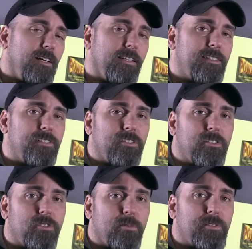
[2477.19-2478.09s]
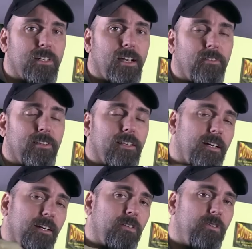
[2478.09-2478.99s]
Links in the description to everything,
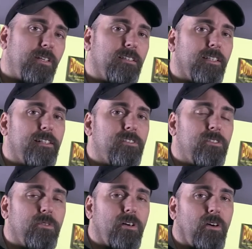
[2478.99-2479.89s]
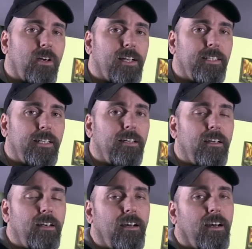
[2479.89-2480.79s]
including a link to CarID.
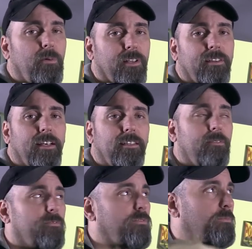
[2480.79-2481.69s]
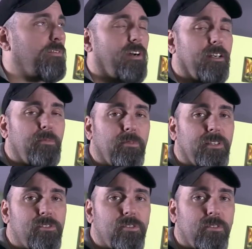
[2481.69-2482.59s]
I want to thank them for providing me with
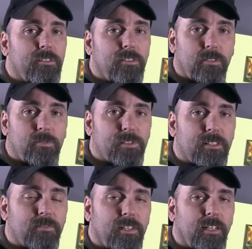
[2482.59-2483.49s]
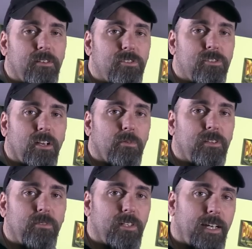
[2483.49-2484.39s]
this unit to use in this video to share
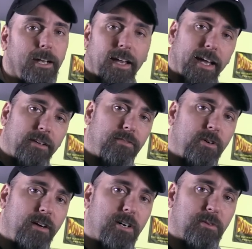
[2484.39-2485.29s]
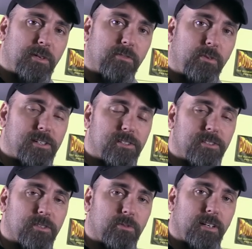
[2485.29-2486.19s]
with you today. And if you have automotive
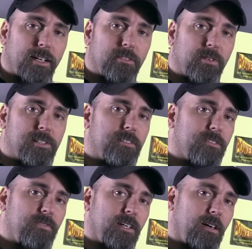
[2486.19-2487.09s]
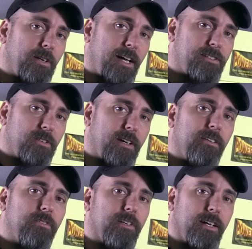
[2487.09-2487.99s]
questions that were not addressed in this video, I would ask that you
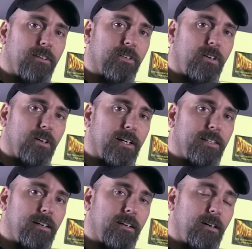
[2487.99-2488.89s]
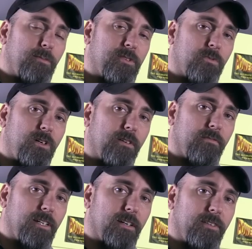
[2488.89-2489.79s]
head over to ericthecarguy.com. There's a welcome
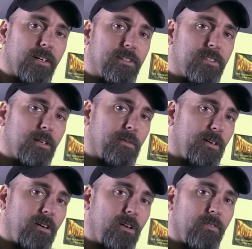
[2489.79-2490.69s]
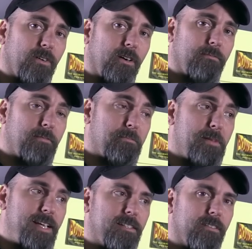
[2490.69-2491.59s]
video there to tell you about all of our
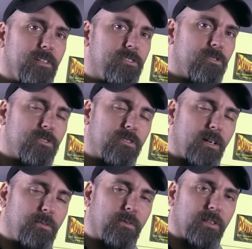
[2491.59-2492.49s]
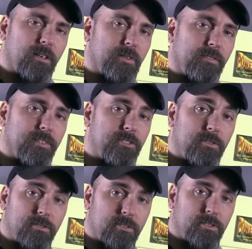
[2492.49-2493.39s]
amazing features to help you with automotive
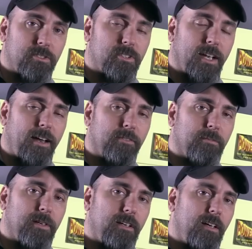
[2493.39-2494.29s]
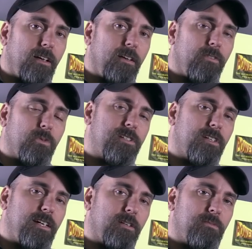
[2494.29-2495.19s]
issues, should you have them. If you wish to
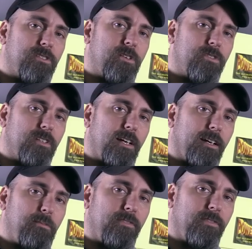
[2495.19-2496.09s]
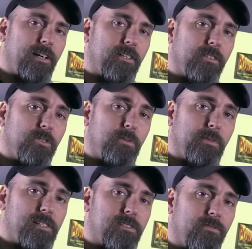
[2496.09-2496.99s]
connect with me socially, I can be found on Google+,
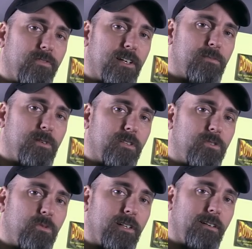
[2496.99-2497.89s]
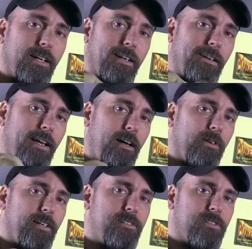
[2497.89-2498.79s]
Facebook, Twitter, and now
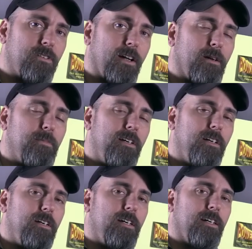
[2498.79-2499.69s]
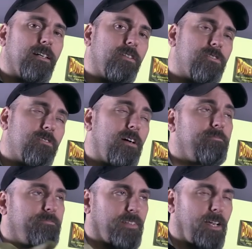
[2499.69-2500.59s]
Instagram. And I close, uh,
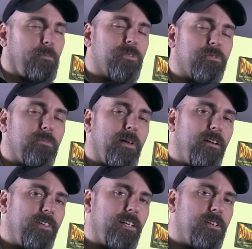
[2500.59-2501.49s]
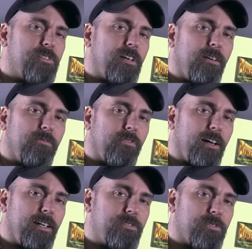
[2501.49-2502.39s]
I post repair videos on
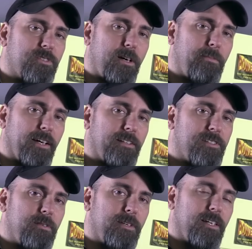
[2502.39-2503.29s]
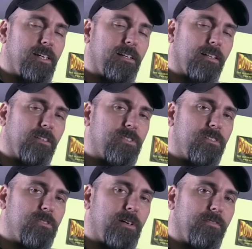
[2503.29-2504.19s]
Friday, so stop back and see me then. I close
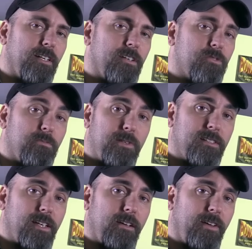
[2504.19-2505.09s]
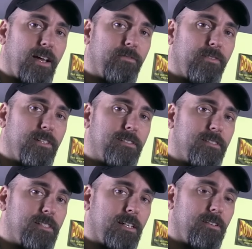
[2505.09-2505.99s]
each of my videos with be safe, have fun,
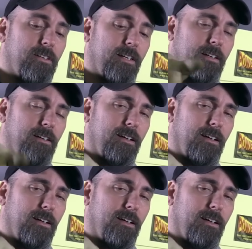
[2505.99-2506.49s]
stay dirty.